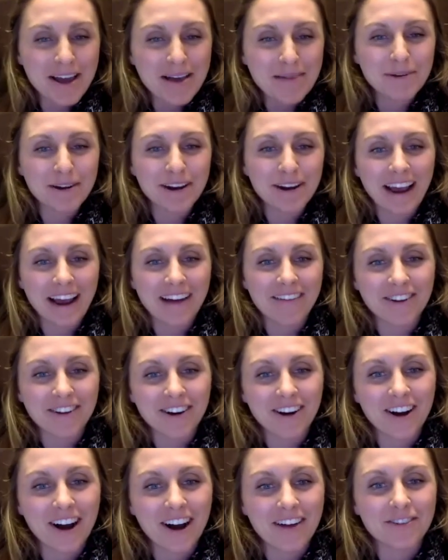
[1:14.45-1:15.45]
but have
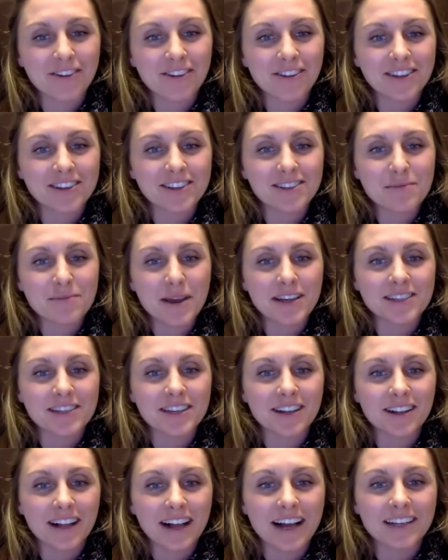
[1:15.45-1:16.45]
her offer this
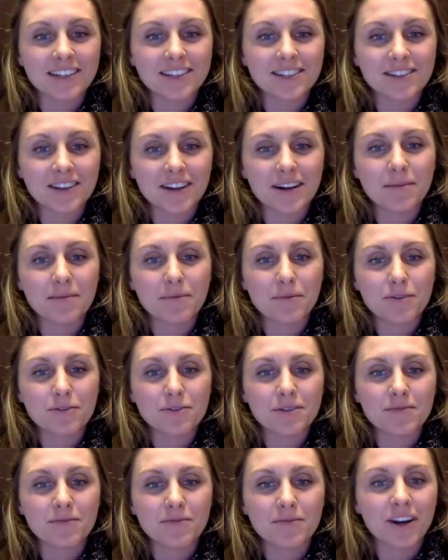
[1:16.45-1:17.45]
amazing class through
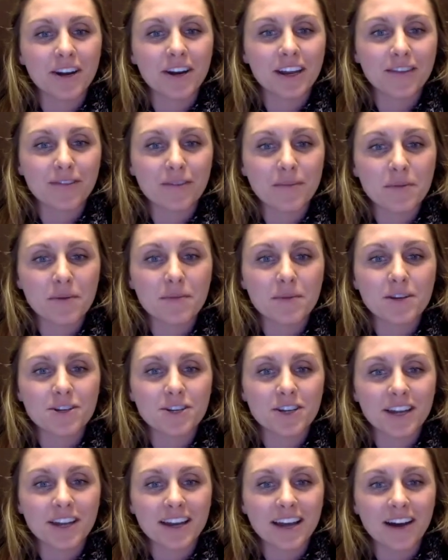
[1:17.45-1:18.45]
some funding from the
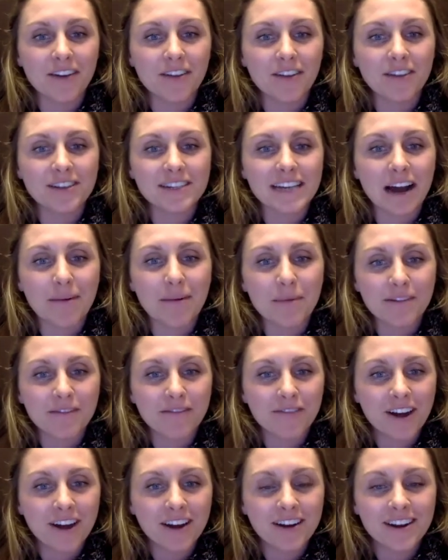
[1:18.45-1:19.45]
Michigan Health Endowment
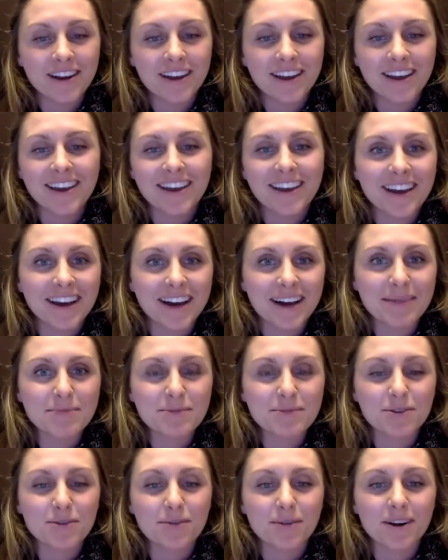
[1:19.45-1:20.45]
Fund.
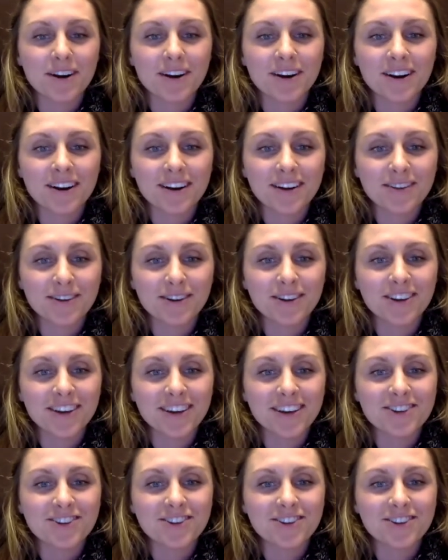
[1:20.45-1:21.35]
So we're really